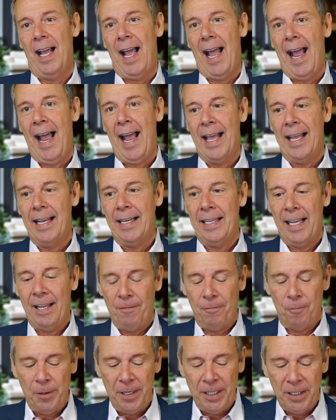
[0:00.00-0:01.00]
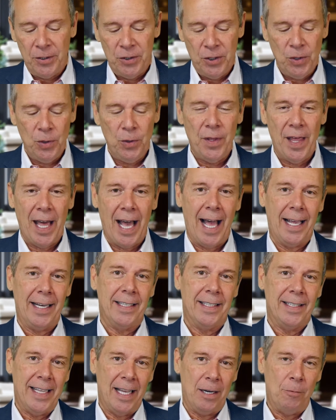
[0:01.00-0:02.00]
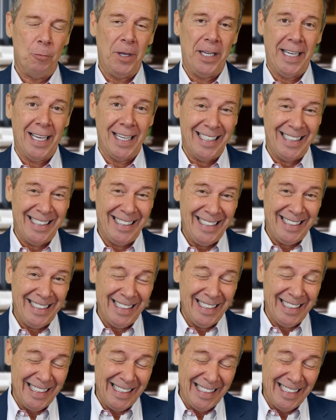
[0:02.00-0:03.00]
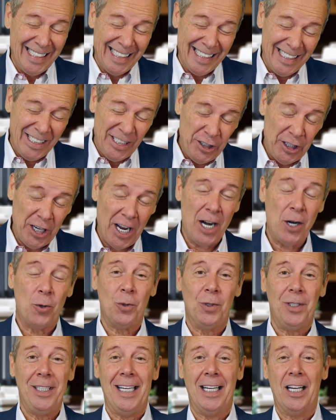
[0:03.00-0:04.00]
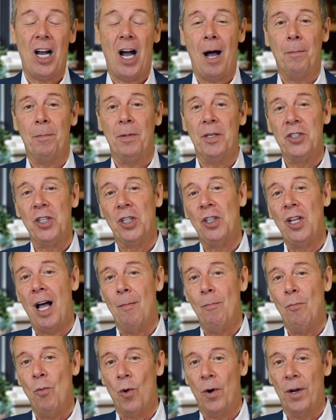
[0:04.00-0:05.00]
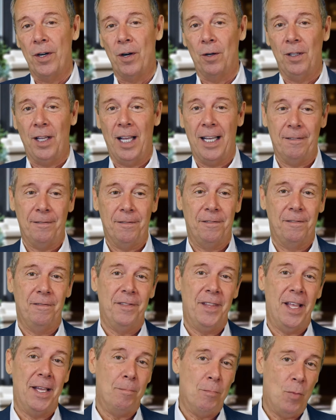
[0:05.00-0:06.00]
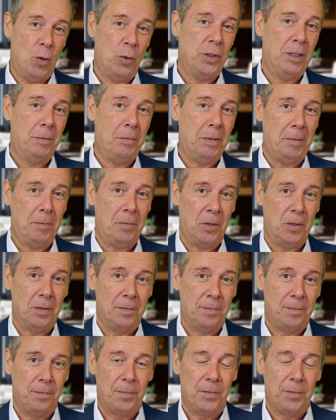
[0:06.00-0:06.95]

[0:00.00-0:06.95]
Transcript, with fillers: And if we do that, then we can generally accomplish a lot more in our life than most people.